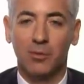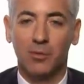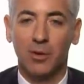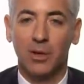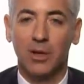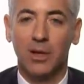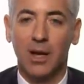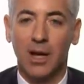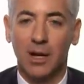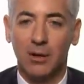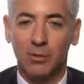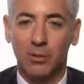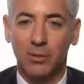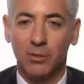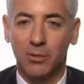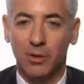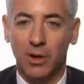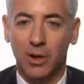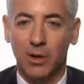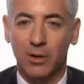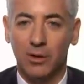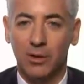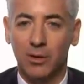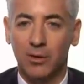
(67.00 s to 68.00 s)
free cash flow
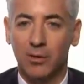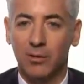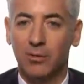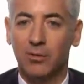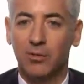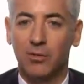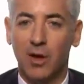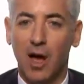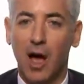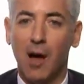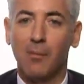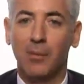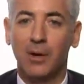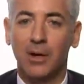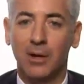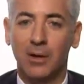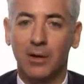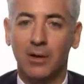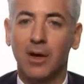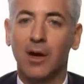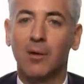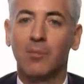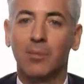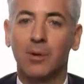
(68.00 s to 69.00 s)
generative,
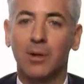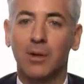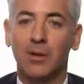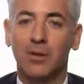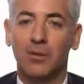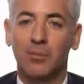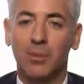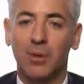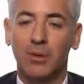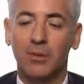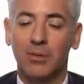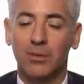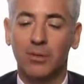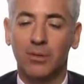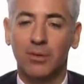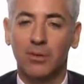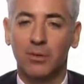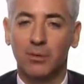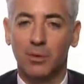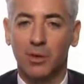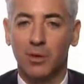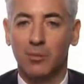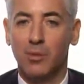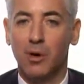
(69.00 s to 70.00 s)
dominant companies,
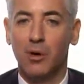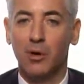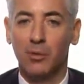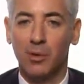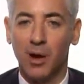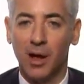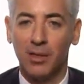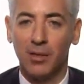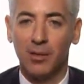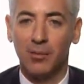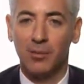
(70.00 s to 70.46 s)
businesses with a moat around